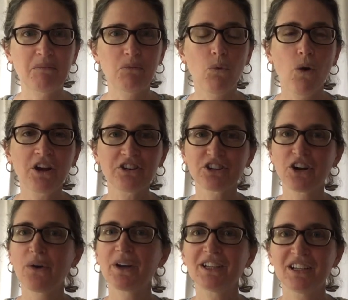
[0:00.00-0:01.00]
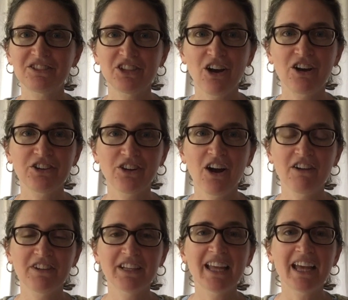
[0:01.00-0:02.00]
water going into your
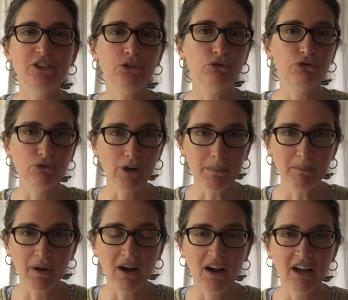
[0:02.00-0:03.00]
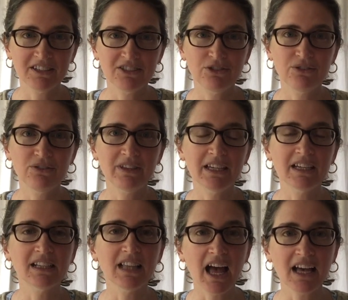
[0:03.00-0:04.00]
oven and you drip onto the
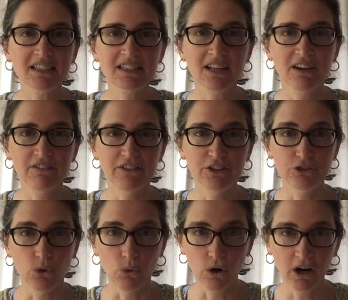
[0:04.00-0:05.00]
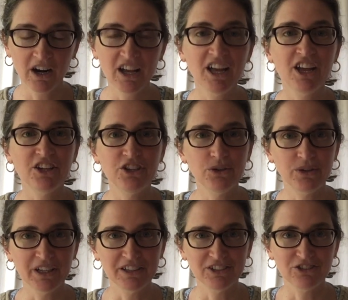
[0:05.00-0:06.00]
glass of the door, you
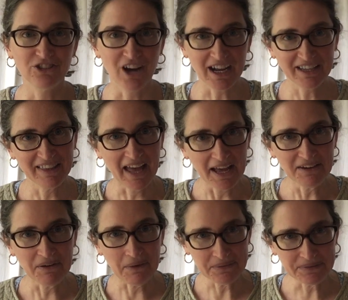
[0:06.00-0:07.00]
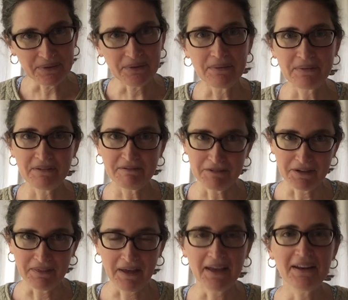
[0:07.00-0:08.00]
can crack that also.
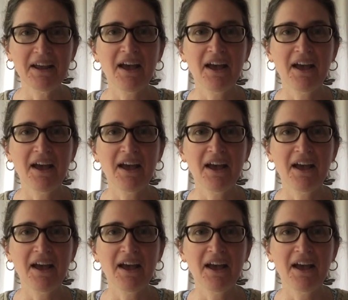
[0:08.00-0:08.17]
Done that.